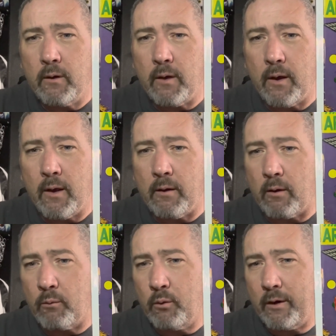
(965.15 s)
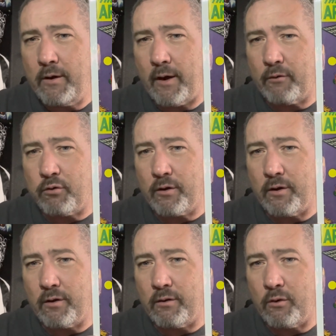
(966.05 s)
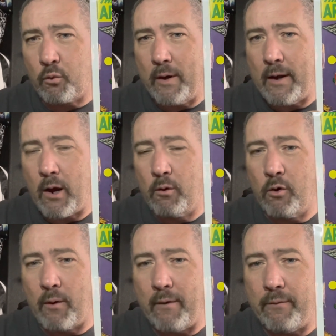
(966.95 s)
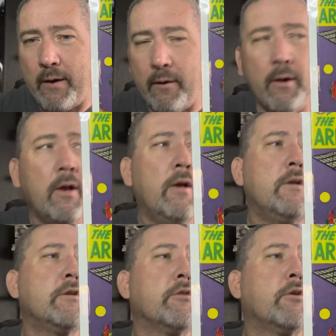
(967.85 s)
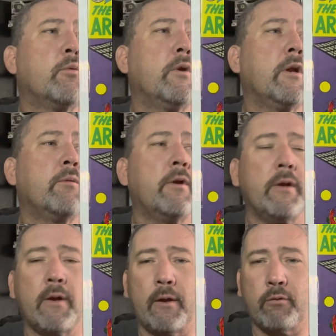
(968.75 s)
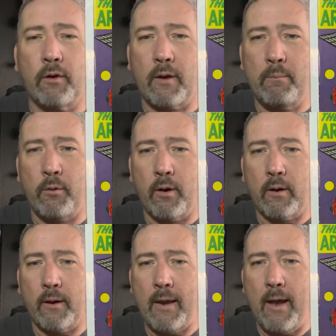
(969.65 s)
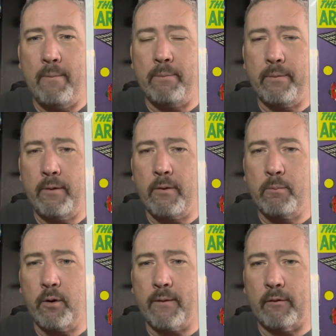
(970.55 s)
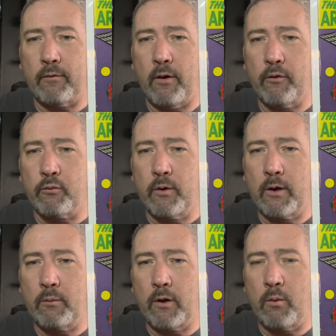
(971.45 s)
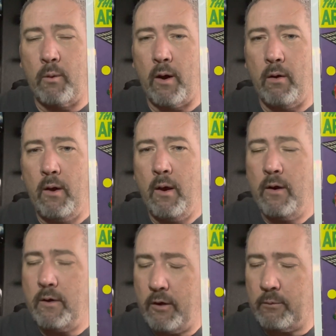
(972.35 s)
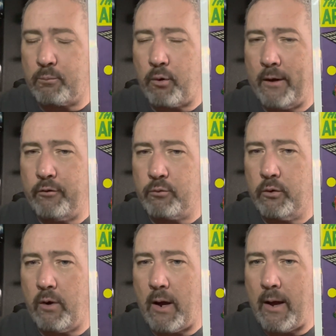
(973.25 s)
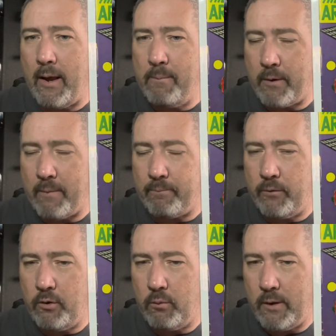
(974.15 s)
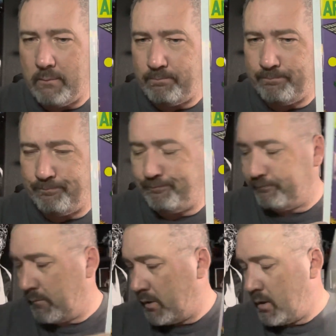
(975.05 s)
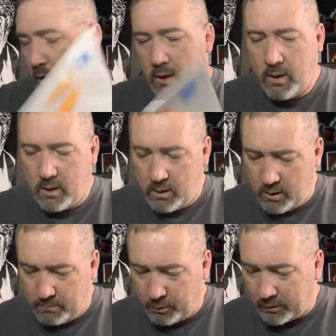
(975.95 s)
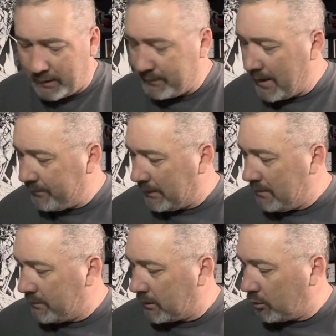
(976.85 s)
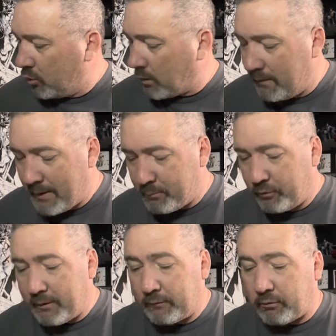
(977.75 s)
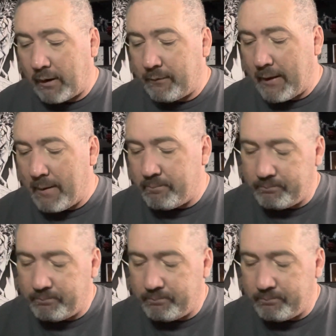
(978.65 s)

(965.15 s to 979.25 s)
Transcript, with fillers: And a really nice looking green arrow right there. Just a really, really nice looking book. Again, another book that sells really, really well. Isn't priced real high, but you know what? book like that, that even in low grade that presents like that.